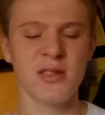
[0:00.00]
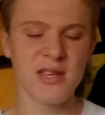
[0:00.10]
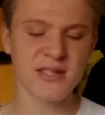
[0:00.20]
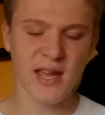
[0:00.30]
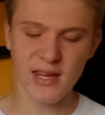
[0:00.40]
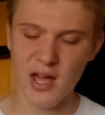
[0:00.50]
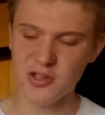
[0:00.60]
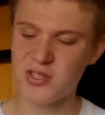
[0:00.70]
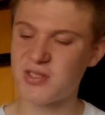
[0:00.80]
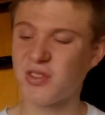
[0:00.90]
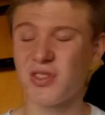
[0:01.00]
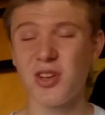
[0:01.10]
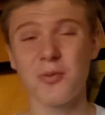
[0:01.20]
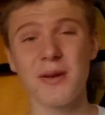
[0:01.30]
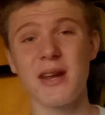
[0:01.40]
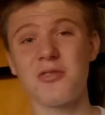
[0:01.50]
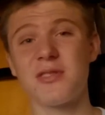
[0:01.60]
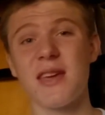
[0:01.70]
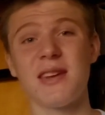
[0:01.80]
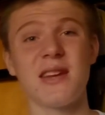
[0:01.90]
This technology is a little bit
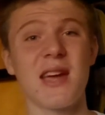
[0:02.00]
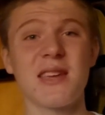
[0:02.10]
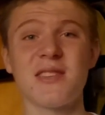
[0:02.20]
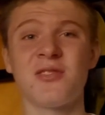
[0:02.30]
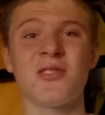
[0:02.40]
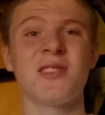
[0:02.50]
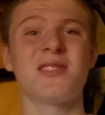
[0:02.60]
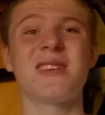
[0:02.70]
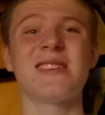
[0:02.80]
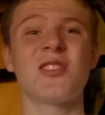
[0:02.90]
outdated, I guess you could say.